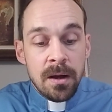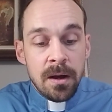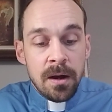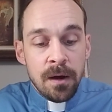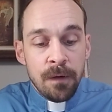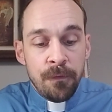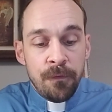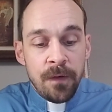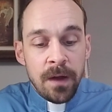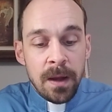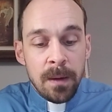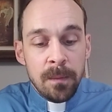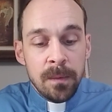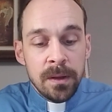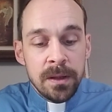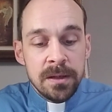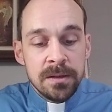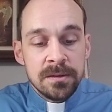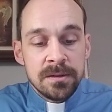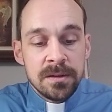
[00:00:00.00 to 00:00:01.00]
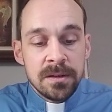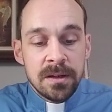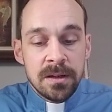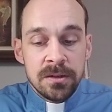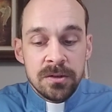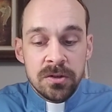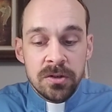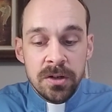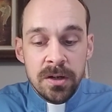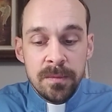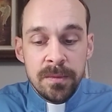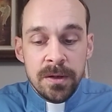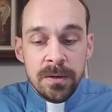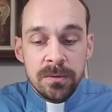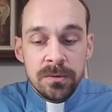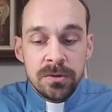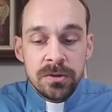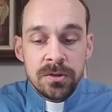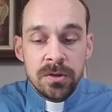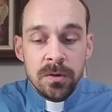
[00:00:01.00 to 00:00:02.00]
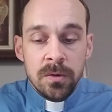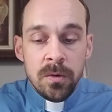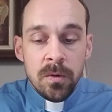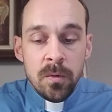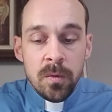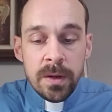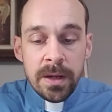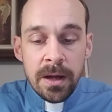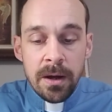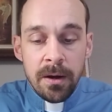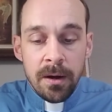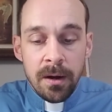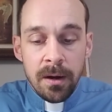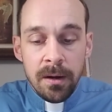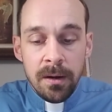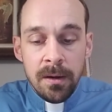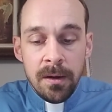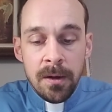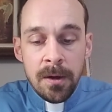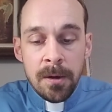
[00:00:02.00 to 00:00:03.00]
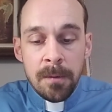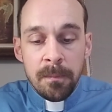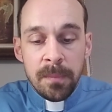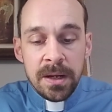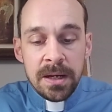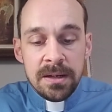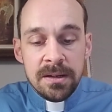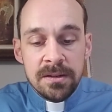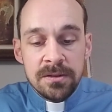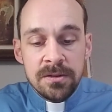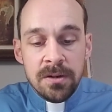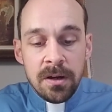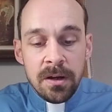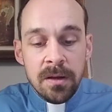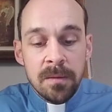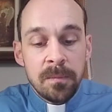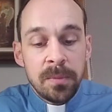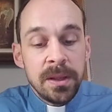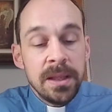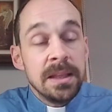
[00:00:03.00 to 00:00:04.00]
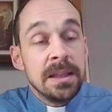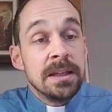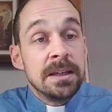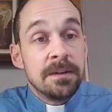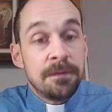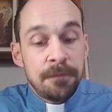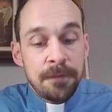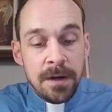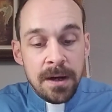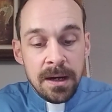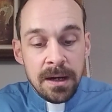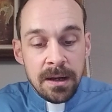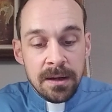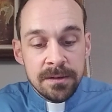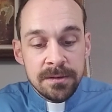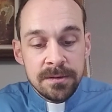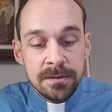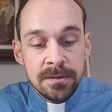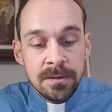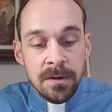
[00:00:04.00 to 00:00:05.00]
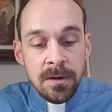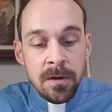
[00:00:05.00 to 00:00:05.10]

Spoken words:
Our families contribute to who we are, but it does not completely define us.